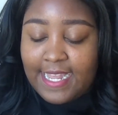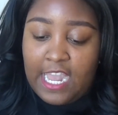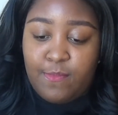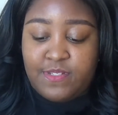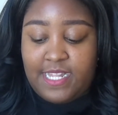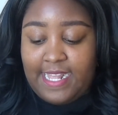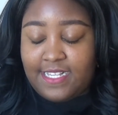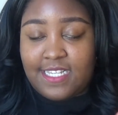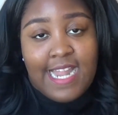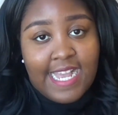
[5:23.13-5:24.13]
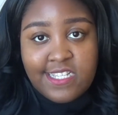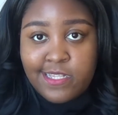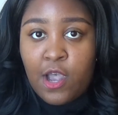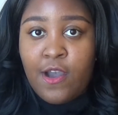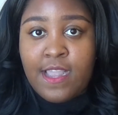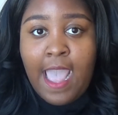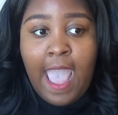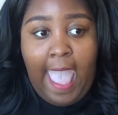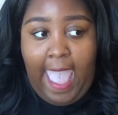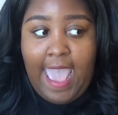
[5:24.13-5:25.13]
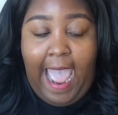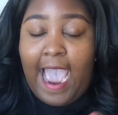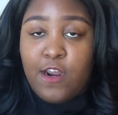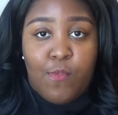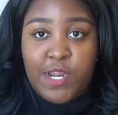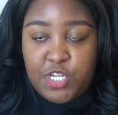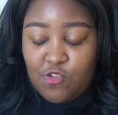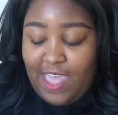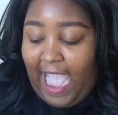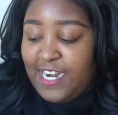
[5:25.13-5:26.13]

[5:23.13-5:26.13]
It helps things last long, and I don't want to do that.